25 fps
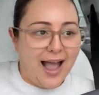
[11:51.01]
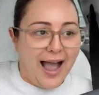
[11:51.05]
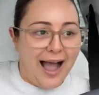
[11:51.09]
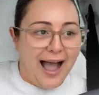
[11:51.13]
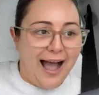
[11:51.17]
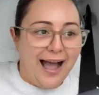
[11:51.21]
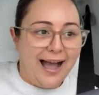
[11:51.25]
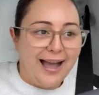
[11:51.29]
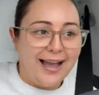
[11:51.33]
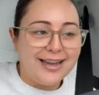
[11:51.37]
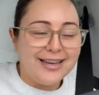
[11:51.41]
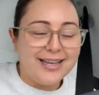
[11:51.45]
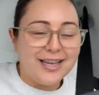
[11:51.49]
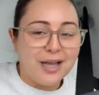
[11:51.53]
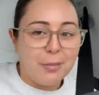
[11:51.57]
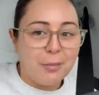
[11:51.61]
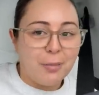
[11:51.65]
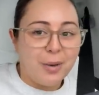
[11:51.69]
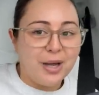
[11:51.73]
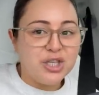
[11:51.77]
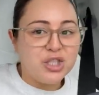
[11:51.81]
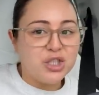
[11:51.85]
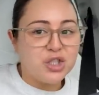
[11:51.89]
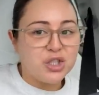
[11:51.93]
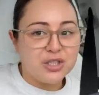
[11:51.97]
I get
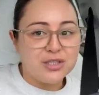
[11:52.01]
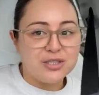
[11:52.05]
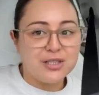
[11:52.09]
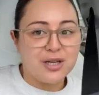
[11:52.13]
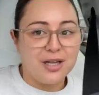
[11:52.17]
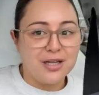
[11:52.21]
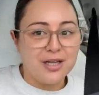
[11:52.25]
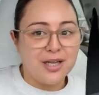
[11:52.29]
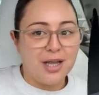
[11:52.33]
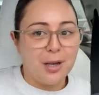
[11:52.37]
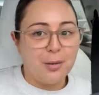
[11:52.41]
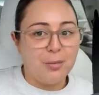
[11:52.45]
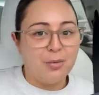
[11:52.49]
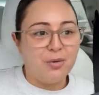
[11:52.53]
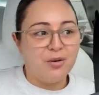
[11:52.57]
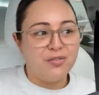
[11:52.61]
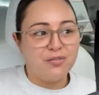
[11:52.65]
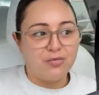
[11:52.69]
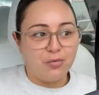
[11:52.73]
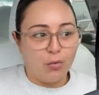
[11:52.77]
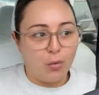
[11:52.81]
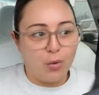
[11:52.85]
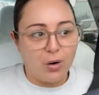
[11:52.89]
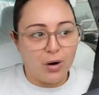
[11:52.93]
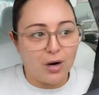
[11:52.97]
my shit done like
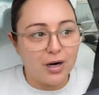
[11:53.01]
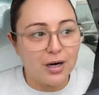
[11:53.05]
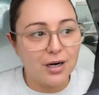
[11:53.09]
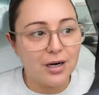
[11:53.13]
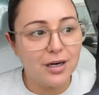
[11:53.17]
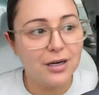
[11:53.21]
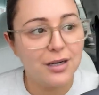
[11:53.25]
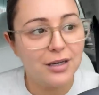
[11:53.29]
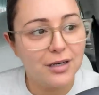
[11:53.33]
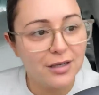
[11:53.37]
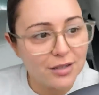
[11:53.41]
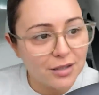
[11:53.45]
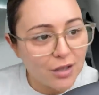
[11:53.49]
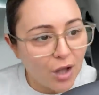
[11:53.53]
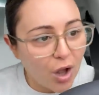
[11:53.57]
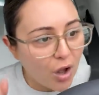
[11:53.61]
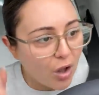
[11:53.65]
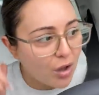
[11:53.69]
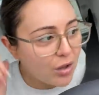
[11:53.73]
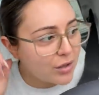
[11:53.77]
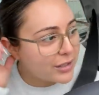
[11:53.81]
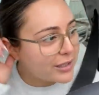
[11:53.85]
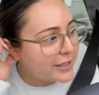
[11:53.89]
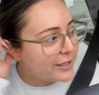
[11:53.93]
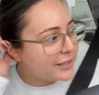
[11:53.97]
before the
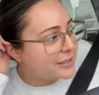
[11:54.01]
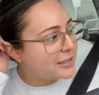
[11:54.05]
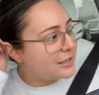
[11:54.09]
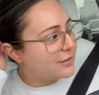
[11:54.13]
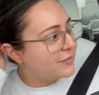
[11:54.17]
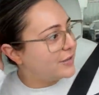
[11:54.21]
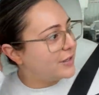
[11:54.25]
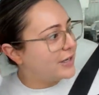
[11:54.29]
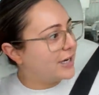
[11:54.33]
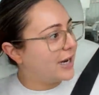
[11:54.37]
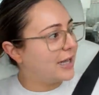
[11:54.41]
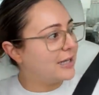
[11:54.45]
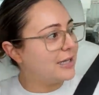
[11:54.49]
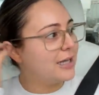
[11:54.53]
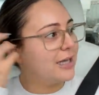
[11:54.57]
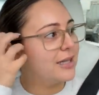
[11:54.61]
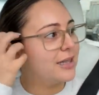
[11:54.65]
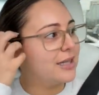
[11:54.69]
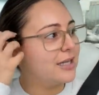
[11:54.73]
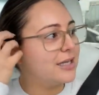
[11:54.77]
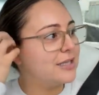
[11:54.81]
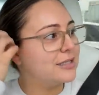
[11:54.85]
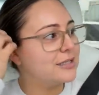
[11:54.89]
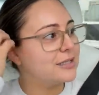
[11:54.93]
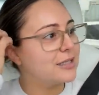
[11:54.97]
holidays even get like
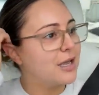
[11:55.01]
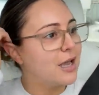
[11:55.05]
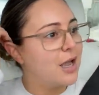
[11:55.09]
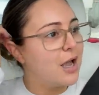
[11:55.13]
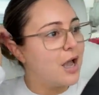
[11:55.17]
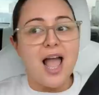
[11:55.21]
this.